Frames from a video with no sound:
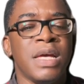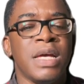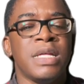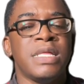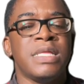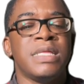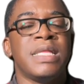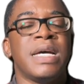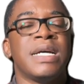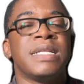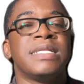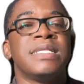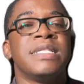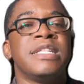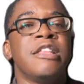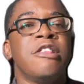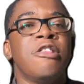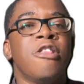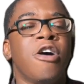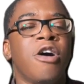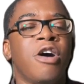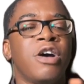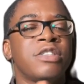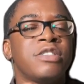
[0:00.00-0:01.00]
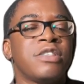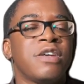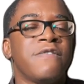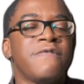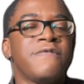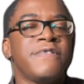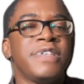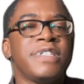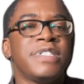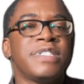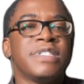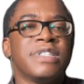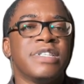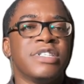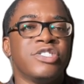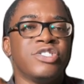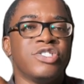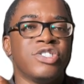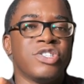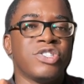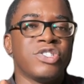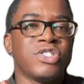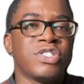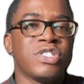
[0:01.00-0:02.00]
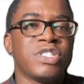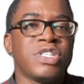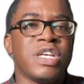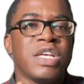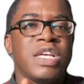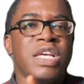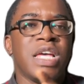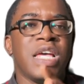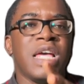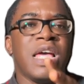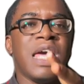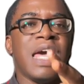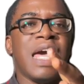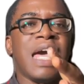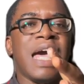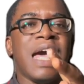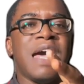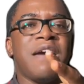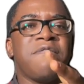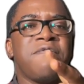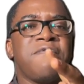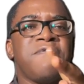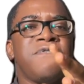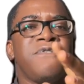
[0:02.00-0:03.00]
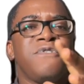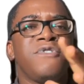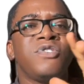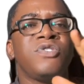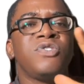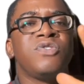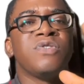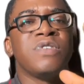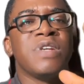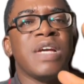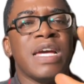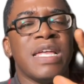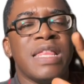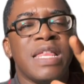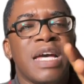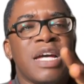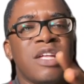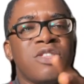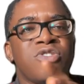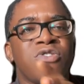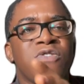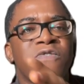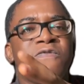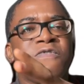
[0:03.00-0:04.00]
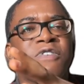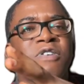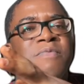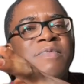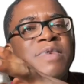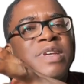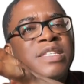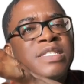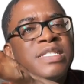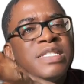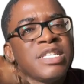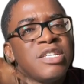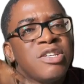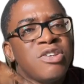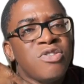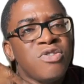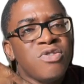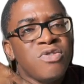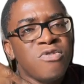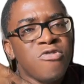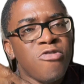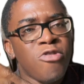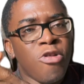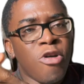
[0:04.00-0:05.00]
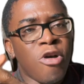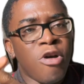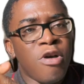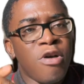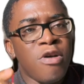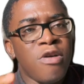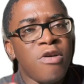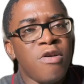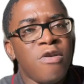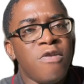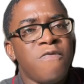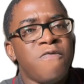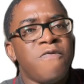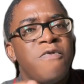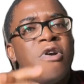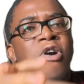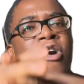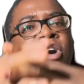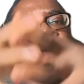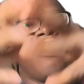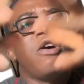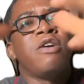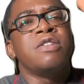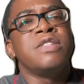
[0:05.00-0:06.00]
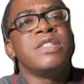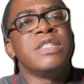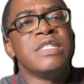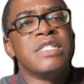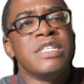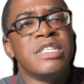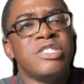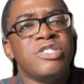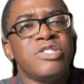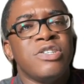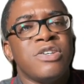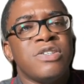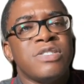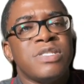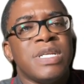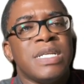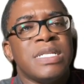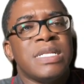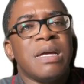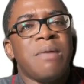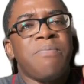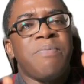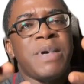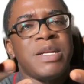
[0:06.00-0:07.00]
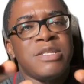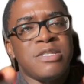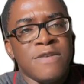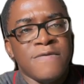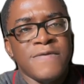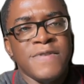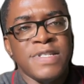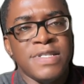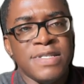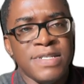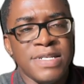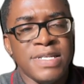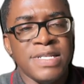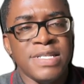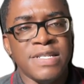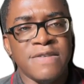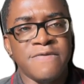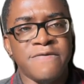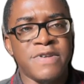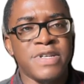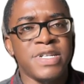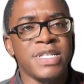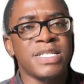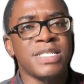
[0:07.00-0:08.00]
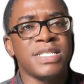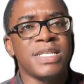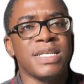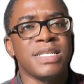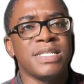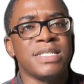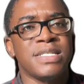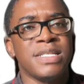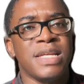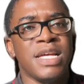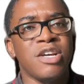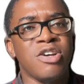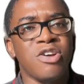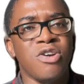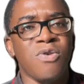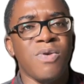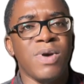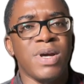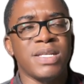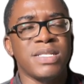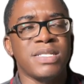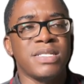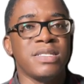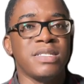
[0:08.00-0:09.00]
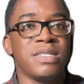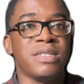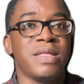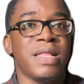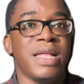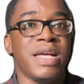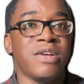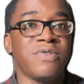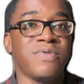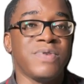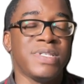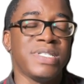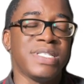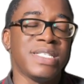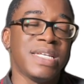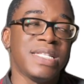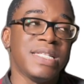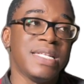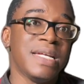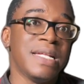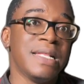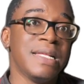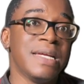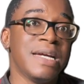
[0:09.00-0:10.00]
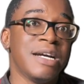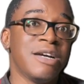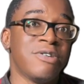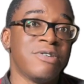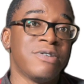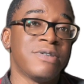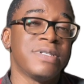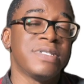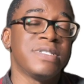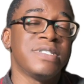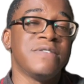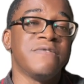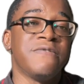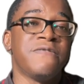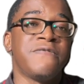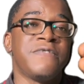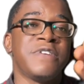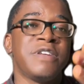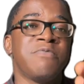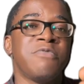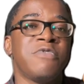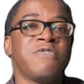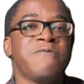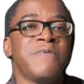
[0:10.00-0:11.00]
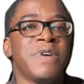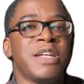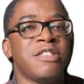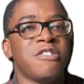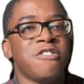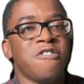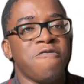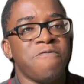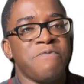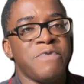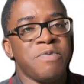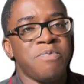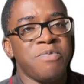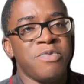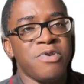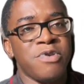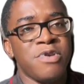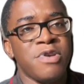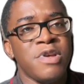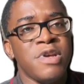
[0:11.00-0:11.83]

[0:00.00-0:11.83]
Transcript: that the laws of these nations are fused together to form a single law for all the nations that are part of the treaty. For instance, ECOWAS, like we said earlier on, the free movement of people,